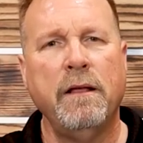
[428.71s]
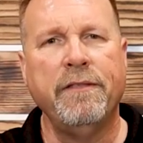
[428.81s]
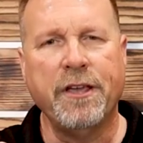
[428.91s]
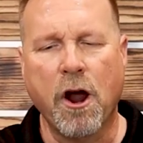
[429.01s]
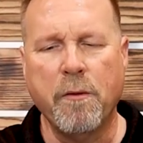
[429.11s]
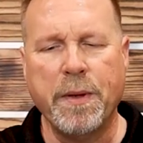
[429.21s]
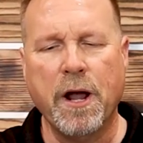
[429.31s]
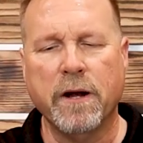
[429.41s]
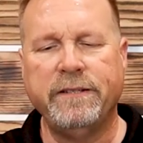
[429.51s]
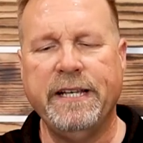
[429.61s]
the
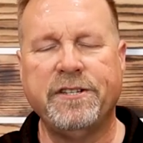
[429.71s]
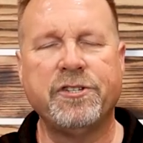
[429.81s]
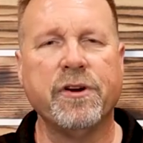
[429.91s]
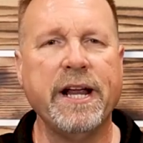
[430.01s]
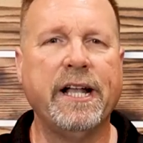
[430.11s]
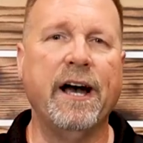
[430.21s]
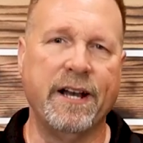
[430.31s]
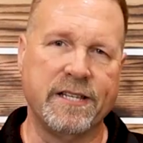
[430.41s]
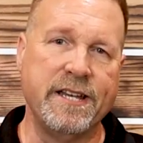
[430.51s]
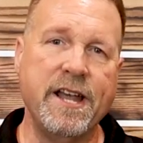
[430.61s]
RBRT straight
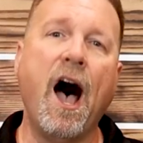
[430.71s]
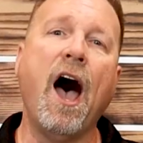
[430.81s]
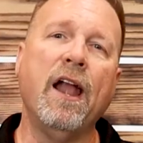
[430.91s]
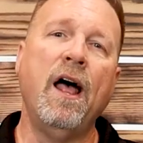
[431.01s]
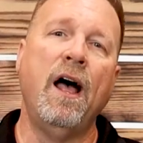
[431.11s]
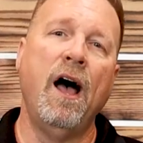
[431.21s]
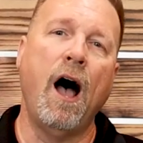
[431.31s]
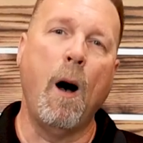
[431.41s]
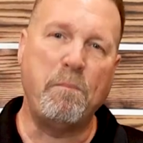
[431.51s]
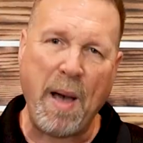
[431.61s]
cut is not
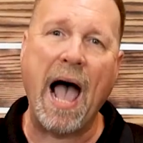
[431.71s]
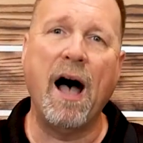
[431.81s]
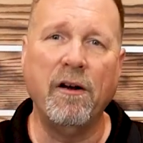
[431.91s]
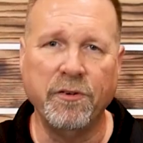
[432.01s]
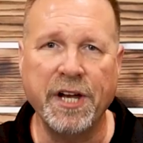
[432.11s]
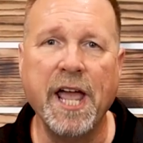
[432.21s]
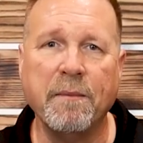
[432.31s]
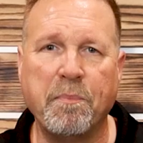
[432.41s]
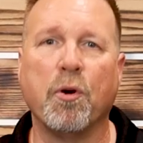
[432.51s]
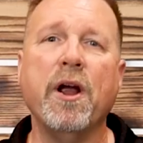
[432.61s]
a pound
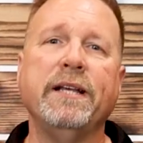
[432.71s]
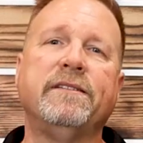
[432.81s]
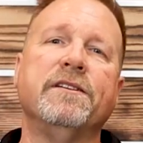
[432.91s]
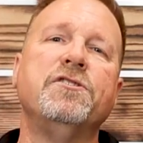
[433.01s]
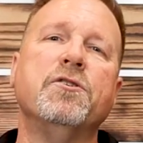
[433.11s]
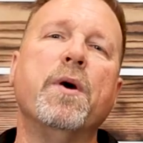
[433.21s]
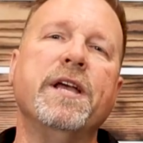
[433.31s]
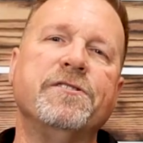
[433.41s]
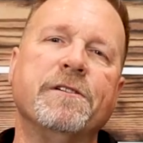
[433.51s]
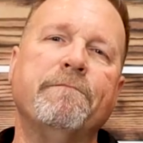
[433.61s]
and pray
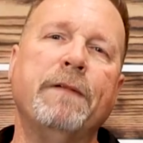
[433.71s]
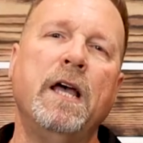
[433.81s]
situation.